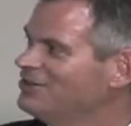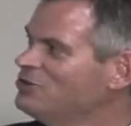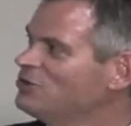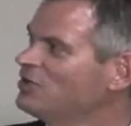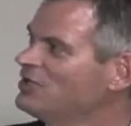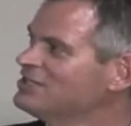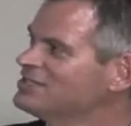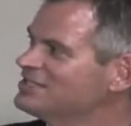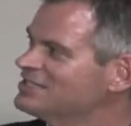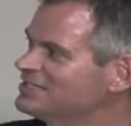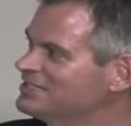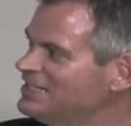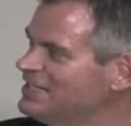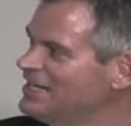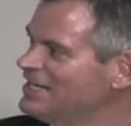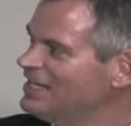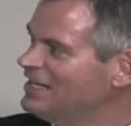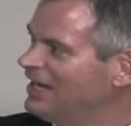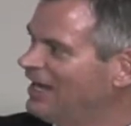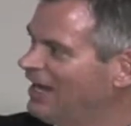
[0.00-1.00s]
you can
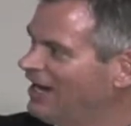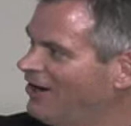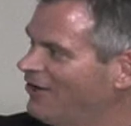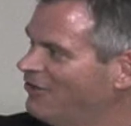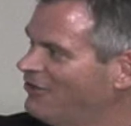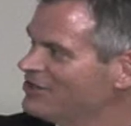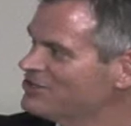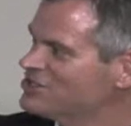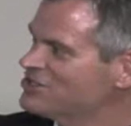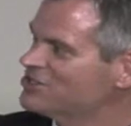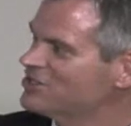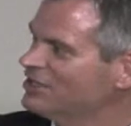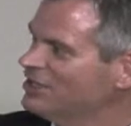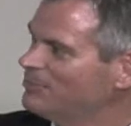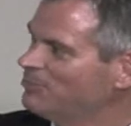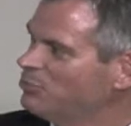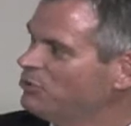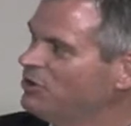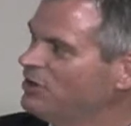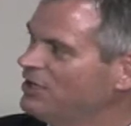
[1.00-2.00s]
see how this is going to
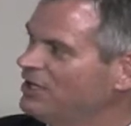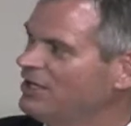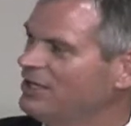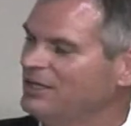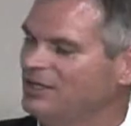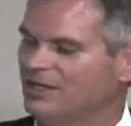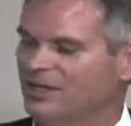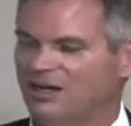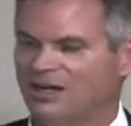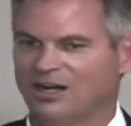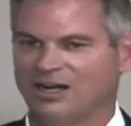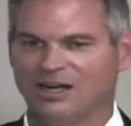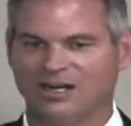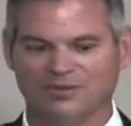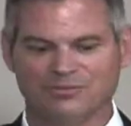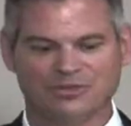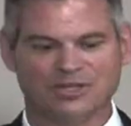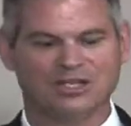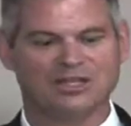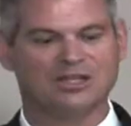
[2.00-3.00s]
put a, uh,